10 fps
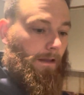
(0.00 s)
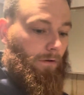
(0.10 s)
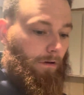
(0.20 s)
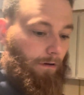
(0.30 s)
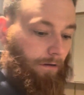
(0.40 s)

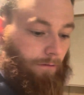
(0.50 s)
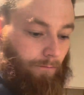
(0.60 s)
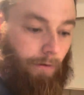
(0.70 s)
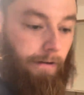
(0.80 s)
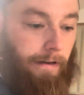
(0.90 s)

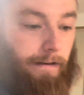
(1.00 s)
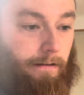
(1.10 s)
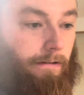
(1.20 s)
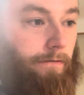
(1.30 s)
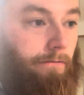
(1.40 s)
really I
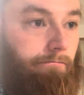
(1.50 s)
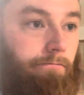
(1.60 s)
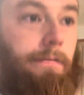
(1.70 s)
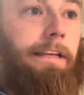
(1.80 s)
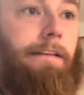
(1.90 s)
didn't even
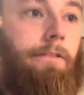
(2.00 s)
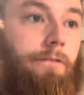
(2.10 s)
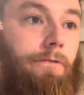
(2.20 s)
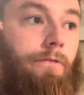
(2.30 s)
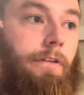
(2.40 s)
need to do the